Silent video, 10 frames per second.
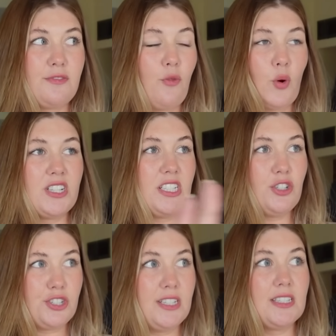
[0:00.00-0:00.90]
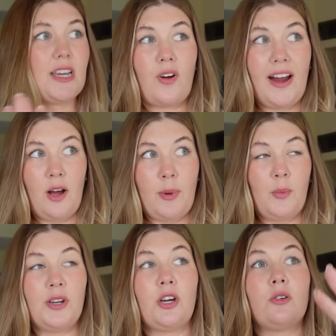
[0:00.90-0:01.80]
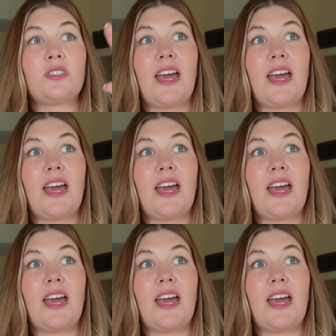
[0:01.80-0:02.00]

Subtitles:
foresty trees, right out my windows,